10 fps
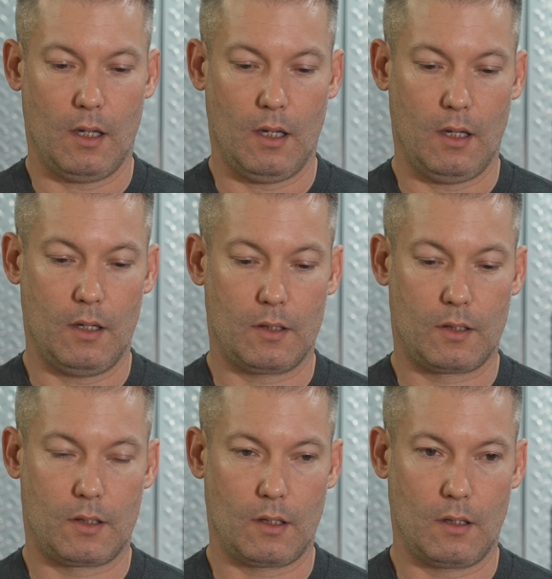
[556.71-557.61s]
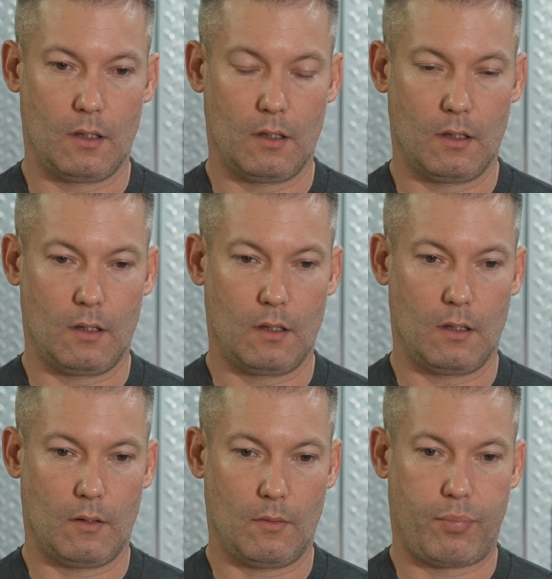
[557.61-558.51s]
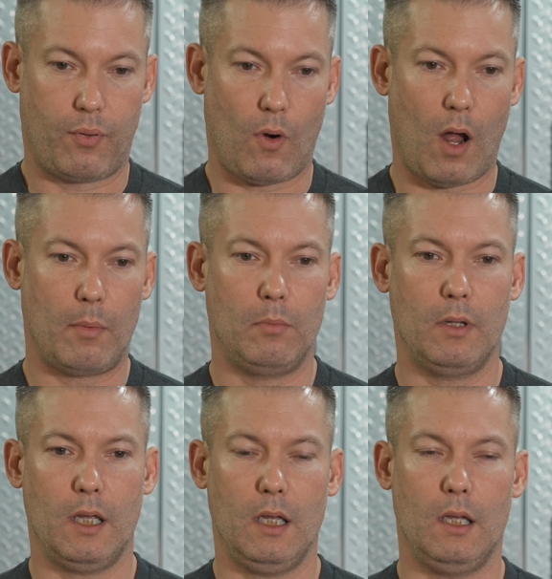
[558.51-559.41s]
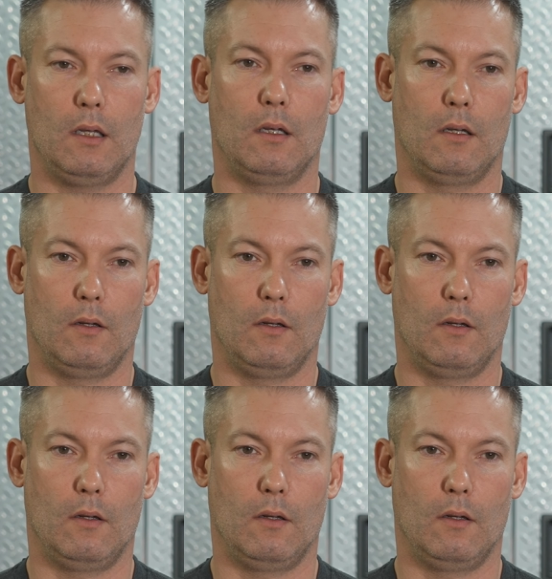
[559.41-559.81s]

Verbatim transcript: is probably,